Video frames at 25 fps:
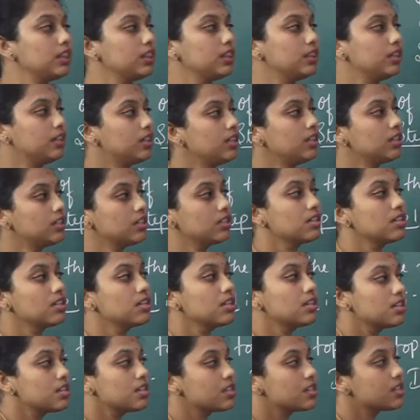the
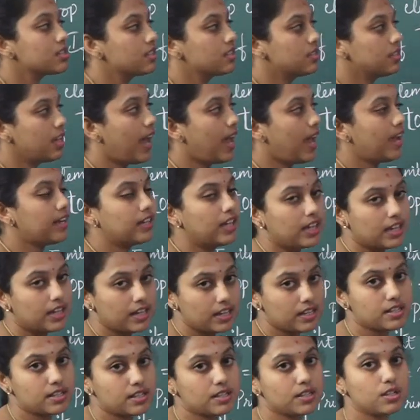stack
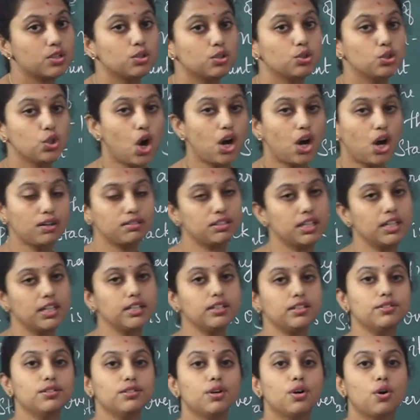is not in
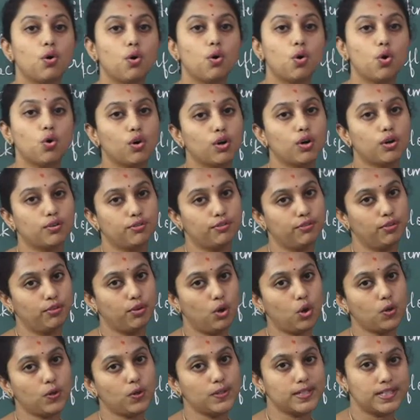
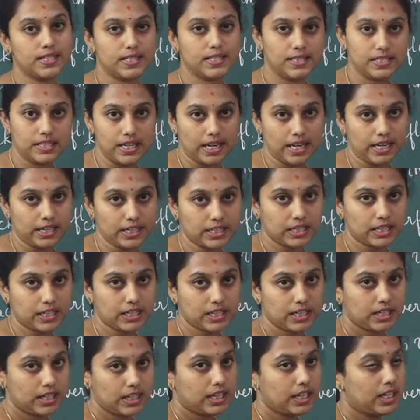overflow state.
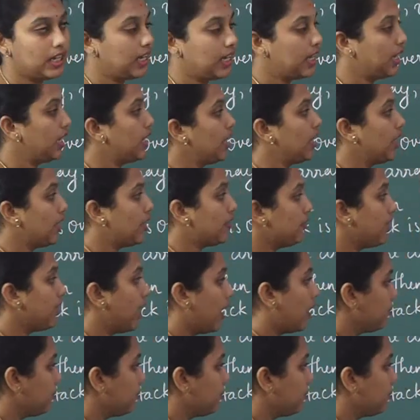We